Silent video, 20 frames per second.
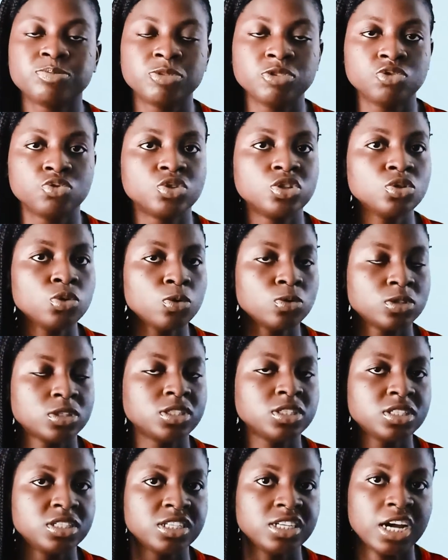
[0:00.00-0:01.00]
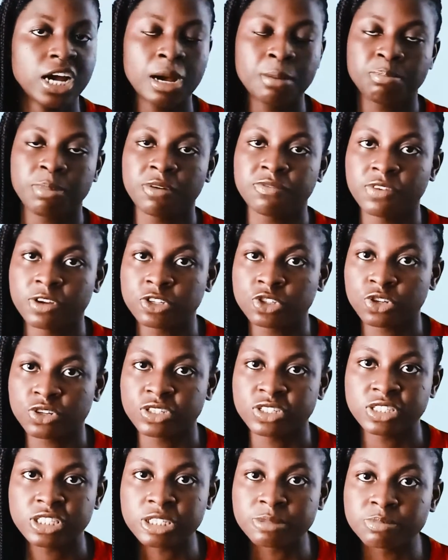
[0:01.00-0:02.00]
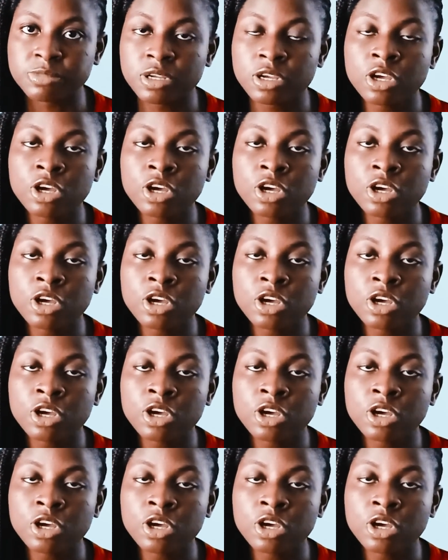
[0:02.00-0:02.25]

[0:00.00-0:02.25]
between OCD and perfectionism,